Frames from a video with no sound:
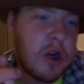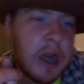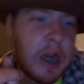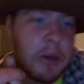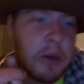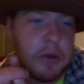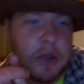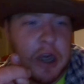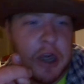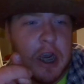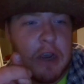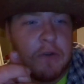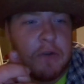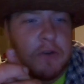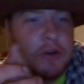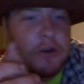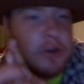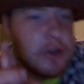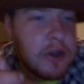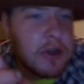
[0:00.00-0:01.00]
I was
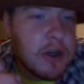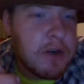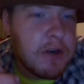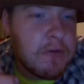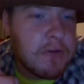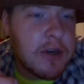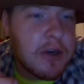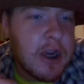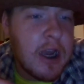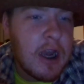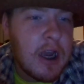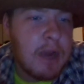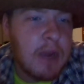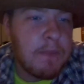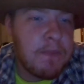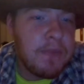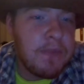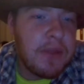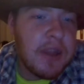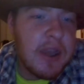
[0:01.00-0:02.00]
having a tough
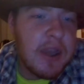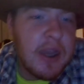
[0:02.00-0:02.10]
time.